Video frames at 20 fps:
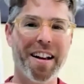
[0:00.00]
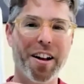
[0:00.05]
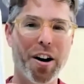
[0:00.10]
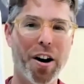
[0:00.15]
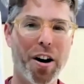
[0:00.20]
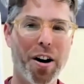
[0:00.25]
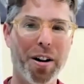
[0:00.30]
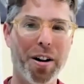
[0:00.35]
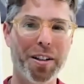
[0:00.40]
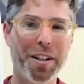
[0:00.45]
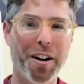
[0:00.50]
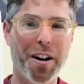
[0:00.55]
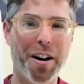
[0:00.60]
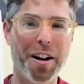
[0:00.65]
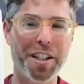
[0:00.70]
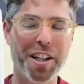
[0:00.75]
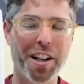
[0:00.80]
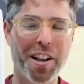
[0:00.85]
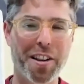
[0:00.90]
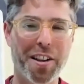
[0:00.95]
called
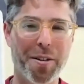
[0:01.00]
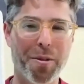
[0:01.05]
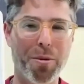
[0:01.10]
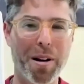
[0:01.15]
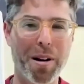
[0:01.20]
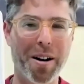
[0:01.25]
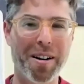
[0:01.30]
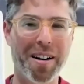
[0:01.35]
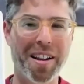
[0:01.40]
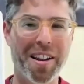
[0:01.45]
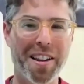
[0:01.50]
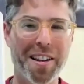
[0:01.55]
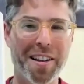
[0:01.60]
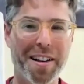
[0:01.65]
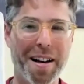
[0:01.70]
Conscious Awareness,